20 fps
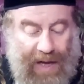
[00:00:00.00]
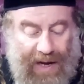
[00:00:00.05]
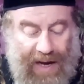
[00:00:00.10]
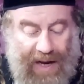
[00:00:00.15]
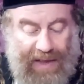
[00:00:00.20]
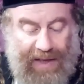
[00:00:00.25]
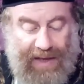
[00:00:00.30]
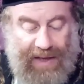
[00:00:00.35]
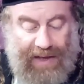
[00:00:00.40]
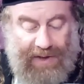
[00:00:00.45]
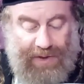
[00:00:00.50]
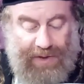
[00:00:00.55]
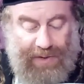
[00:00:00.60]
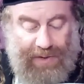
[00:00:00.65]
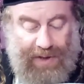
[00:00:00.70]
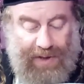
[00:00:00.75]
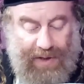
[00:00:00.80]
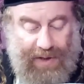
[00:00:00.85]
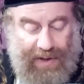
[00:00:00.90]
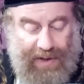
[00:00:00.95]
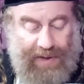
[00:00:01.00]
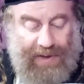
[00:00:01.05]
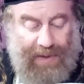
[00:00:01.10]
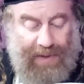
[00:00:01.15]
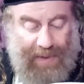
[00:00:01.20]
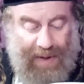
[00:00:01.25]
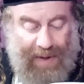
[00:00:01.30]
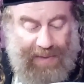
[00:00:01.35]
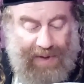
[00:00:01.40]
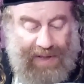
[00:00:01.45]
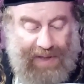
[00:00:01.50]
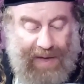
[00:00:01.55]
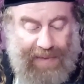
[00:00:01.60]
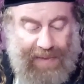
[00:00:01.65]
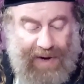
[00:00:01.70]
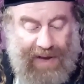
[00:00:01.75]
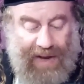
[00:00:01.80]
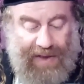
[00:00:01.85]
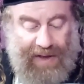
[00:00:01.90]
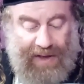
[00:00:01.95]
Rather he should, uh, so one more
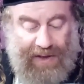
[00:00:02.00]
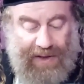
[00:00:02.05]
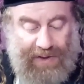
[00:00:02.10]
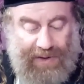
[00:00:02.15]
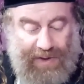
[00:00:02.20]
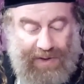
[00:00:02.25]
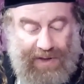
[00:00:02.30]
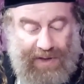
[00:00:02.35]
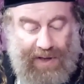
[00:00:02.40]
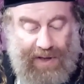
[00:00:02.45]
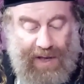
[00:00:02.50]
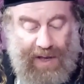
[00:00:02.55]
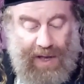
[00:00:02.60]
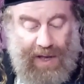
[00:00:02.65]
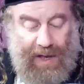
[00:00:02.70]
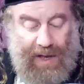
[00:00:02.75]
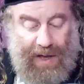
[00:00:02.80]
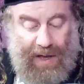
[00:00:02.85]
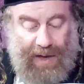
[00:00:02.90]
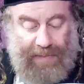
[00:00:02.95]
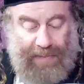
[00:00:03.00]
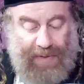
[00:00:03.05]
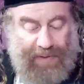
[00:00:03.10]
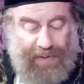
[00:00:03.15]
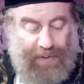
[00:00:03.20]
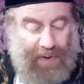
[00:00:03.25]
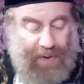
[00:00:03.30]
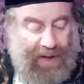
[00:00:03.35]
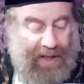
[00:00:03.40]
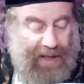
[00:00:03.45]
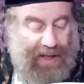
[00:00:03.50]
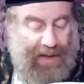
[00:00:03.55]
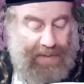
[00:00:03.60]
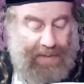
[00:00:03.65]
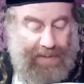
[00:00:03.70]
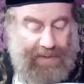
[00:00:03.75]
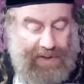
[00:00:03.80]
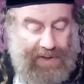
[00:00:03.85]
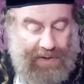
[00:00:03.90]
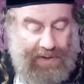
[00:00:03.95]
time, rather he should uh, Uh, before
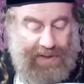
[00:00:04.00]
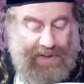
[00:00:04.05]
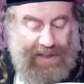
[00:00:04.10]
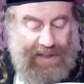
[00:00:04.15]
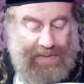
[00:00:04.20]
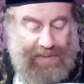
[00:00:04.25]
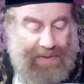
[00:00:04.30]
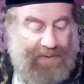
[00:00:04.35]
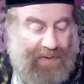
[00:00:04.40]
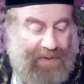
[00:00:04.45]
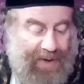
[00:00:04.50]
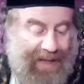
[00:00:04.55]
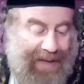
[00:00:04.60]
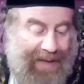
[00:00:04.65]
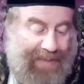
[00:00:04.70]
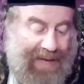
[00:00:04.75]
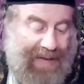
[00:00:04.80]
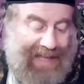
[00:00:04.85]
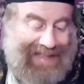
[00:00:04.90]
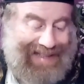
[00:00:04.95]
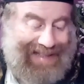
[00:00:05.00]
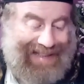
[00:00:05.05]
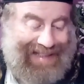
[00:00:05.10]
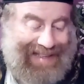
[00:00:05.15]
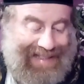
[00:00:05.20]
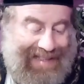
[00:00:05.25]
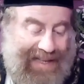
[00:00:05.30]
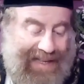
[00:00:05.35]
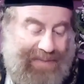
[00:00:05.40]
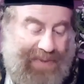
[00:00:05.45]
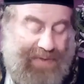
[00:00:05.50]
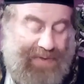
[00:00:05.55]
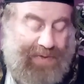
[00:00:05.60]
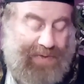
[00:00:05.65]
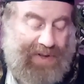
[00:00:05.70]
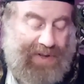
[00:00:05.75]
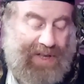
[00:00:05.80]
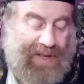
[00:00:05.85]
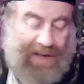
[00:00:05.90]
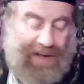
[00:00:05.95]
him, should sit before him as they sit
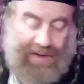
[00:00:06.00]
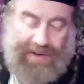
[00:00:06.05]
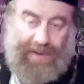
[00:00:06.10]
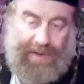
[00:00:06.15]
before the king.